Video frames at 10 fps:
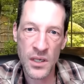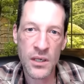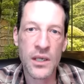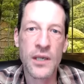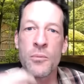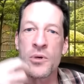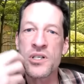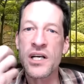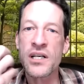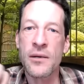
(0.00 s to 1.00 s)
It will
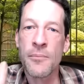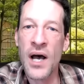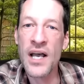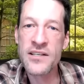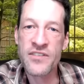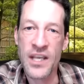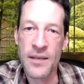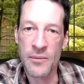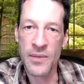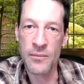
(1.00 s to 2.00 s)
project a positive
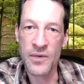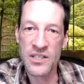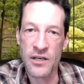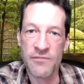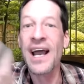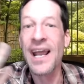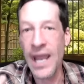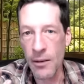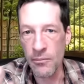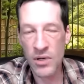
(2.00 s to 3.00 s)
statement about myself, I
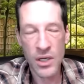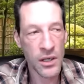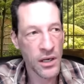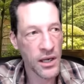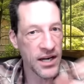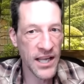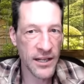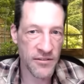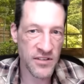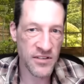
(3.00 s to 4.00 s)
am, and a
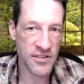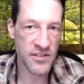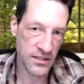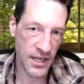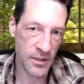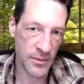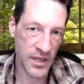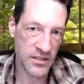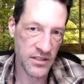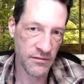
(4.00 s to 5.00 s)
negative sense statement
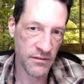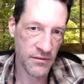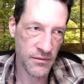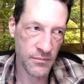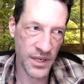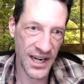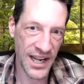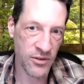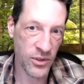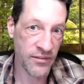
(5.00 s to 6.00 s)
about itself, but I
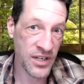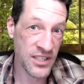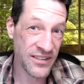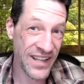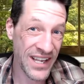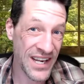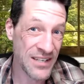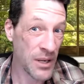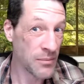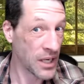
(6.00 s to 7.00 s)
have no evidence of that
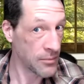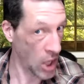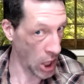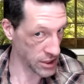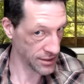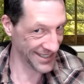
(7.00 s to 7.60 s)
case. Maybe I'm not.